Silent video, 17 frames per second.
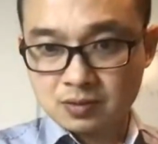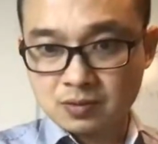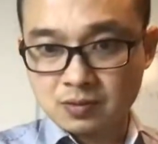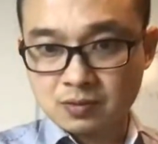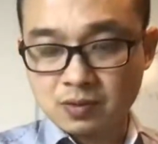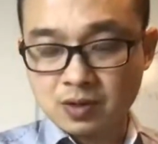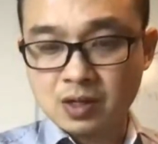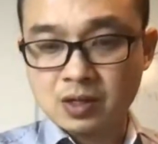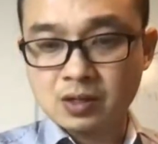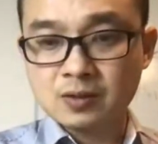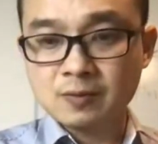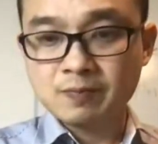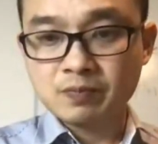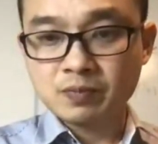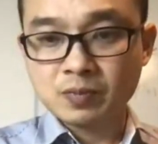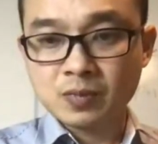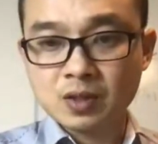Right?
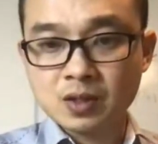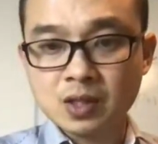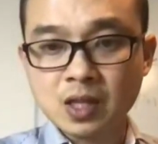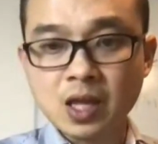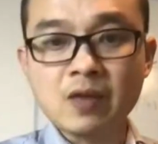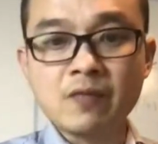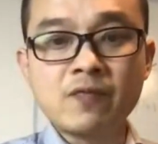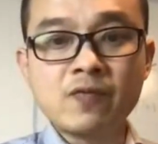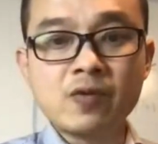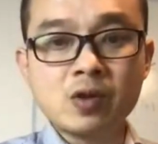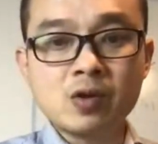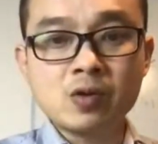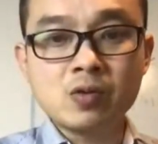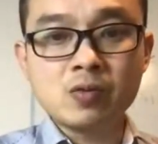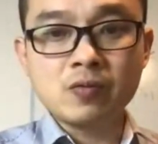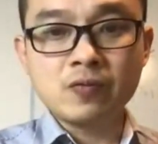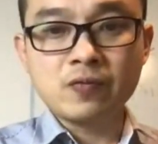That if you